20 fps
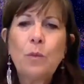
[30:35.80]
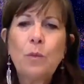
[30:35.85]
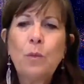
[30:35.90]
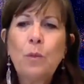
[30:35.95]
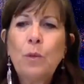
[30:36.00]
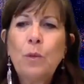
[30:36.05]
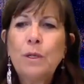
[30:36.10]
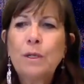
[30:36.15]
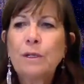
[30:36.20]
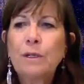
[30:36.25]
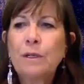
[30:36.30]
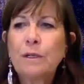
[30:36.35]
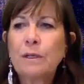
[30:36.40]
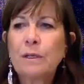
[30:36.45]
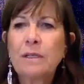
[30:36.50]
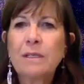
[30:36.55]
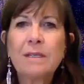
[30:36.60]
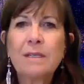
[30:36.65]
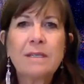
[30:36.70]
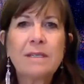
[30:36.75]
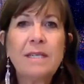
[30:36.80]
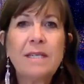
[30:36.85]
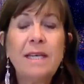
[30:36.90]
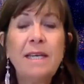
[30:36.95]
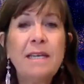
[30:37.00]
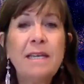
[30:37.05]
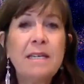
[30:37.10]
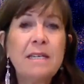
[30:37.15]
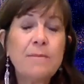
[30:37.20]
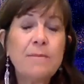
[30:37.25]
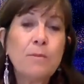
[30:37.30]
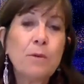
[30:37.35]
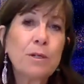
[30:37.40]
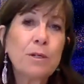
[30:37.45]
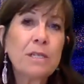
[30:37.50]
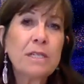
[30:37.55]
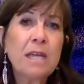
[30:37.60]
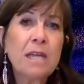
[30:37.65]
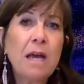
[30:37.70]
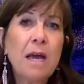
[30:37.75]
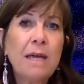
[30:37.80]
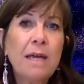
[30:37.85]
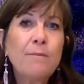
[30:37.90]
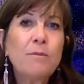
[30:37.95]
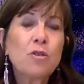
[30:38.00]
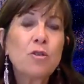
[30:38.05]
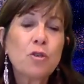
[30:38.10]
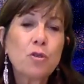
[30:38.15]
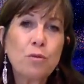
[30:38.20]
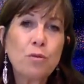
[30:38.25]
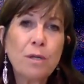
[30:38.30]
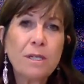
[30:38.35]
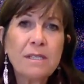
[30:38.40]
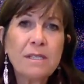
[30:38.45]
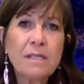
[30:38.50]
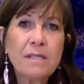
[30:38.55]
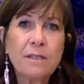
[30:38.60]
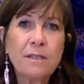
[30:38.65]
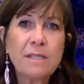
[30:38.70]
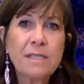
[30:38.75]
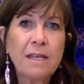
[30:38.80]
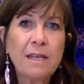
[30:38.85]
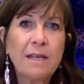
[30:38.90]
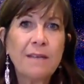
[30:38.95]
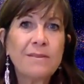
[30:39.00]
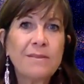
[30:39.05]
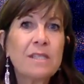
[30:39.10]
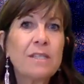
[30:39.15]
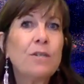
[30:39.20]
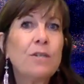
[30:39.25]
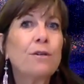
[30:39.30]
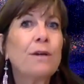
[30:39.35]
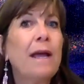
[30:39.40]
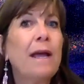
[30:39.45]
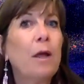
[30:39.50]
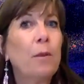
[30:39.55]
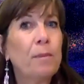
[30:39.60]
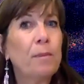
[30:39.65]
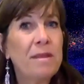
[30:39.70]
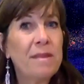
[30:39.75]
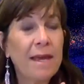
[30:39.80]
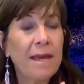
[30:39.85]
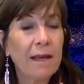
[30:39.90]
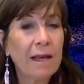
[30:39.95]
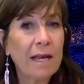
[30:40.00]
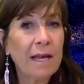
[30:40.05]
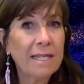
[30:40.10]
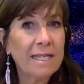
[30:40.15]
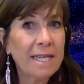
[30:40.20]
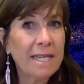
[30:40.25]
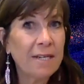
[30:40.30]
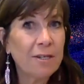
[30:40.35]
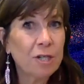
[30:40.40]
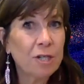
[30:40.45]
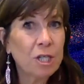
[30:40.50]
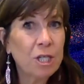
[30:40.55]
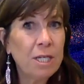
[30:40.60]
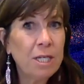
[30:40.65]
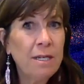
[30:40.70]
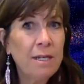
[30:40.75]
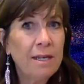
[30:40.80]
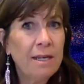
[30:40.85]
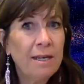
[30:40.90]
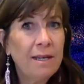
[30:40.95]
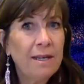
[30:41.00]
we're taking more time to trust ourselves, you're helping that gut energy.